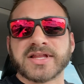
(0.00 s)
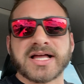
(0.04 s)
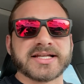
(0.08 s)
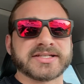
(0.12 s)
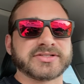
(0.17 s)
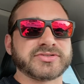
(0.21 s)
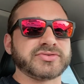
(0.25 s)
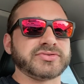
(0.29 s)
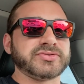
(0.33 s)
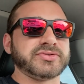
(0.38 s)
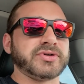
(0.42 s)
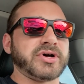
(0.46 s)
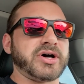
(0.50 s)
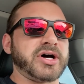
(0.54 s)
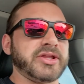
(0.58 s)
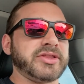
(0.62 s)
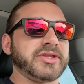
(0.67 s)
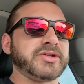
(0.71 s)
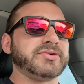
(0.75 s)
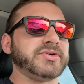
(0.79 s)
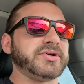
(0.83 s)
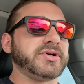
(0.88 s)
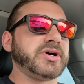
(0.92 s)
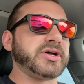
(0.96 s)
lot on
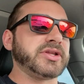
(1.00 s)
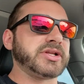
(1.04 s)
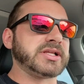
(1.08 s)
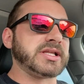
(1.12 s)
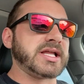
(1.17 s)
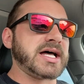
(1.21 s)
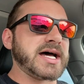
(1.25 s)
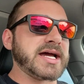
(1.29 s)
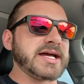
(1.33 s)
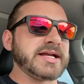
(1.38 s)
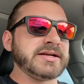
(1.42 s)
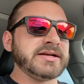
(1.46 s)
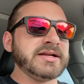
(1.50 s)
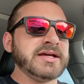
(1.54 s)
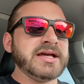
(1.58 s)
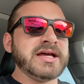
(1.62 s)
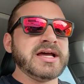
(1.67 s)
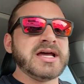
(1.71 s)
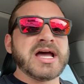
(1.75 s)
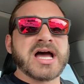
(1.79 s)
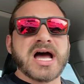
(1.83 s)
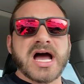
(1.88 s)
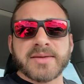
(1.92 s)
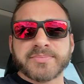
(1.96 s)
the line,
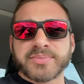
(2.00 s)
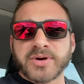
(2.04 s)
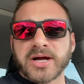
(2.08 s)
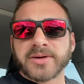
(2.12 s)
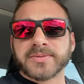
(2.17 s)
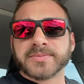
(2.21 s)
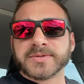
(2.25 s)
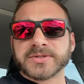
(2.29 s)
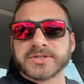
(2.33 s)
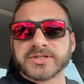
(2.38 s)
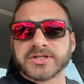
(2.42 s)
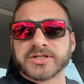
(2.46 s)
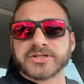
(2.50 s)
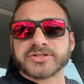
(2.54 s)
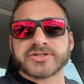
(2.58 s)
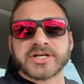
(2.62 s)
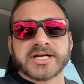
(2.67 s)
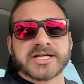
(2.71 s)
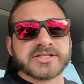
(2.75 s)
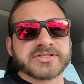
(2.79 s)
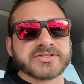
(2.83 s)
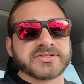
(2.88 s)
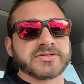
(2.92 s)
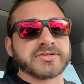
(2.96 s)
I probably could have
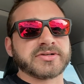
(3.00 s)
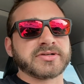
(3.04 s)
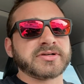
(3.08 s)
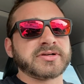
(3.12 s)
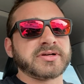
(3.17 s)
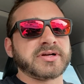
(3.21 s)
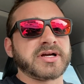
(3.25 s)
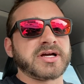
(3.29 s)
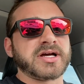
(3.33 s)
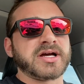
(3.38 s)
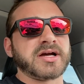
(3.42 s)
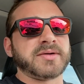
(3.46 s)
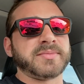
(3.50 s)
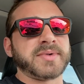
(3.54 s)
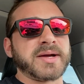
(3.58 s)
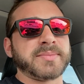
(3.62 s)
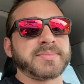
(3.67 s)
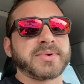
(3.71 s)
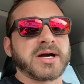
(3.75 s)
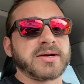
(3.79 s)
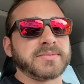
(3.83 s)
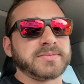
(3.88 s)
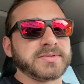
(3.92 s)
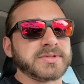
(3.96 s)
trained sooner. I
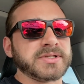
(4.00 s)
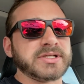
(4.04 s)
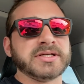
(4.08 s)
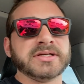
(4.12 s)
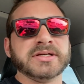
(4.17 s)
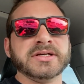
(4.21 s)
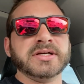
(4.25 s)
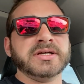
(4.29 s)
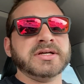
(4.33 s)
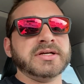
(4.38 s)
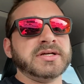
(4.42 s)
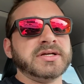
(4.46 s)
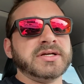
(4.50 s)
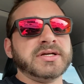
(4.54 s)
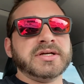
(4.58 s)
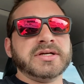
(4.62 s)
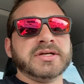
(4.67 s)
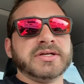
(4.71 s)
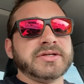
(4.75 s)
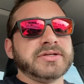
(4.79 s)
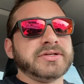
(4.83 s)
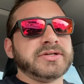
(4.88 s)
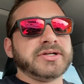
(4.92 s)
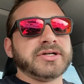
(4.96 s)
probably,
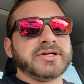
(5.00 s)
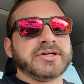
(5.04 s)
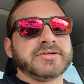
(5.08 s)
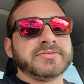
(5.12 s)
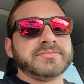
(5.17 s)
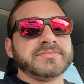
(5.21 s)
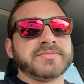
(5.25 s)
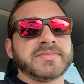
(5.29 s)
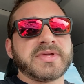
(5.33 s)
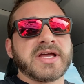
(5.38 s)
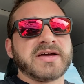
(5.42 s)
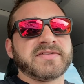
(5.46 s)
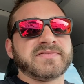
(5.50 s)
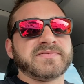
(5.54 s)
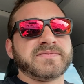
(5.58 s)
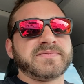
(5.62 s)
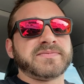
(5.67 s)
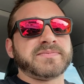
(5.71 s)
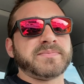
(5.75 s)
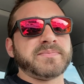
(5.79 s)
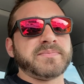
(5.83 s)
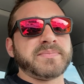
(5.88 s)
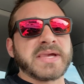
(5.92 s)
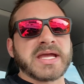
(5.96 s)
have
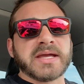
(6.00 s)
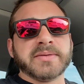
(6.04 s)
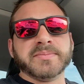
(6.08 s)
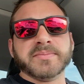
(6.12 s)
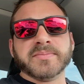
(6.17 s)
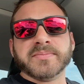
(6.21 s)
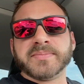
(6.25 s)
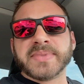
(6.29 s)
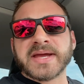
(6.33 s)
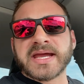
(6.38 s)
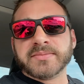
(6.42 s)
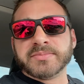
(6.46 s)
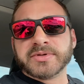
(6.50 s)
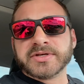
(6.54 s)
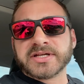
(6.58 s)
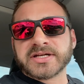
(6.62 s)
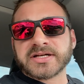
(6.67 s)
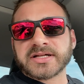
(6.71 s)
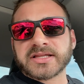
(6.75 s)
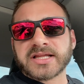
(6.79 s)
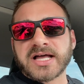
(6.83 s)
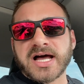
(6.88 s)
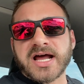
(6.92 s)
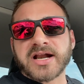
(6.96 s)
babied
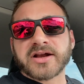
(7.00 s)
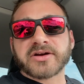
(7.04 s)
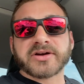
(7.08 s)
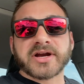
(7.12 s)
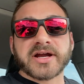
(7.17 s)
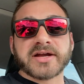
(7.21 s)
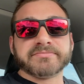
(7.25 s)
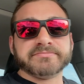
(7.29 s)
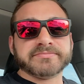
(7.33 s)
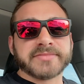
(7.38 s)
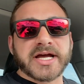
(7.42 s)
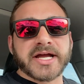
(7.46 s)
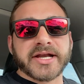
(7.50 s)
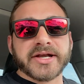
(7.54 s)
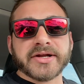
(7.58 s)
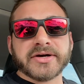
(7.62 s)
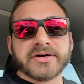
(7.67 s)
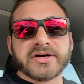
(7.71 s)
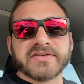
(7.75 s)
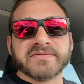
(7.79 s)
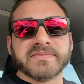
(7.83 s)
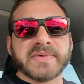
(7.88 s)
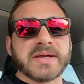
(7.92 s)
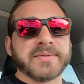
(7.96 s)
it a lot, or I
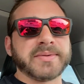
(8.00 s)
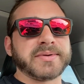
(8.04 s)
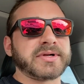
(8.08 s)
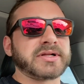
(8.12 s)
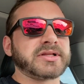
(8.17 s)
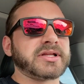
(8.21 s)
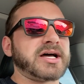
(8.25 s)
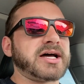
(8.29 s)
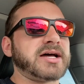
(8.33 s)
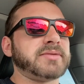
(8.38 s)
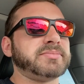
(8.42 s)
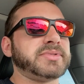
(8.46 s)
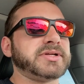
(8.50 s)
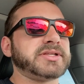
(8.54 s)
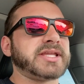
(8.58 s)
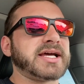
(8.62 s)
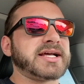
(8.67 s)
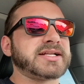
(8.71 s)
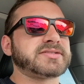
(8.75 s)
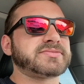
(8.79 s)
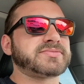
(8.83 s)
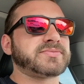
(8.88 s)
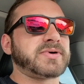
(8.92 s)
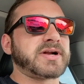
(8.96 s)
know I've babied a lot, but
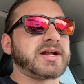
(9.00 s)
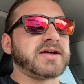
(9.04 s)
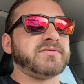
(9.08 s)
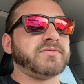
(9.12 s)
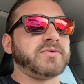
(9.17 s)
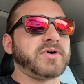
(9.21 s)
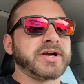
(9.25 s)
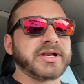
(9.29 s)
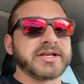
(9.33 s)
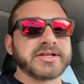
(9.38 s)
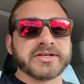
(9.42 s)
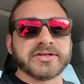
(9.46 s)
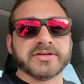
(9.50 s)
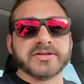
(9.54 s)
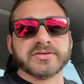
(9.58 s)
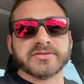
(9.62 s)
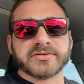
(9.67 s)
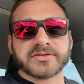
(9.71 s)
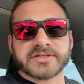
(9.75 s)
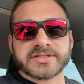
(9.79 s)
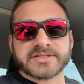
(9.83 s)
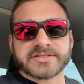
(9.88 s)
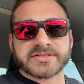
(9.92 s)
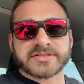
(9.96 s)
that's what I wanted to
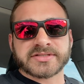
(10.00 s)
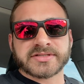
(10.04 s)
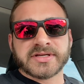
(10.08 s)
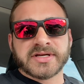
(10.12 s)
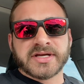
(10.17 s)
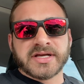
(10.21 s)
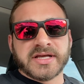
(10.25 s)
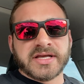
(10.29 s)
do, because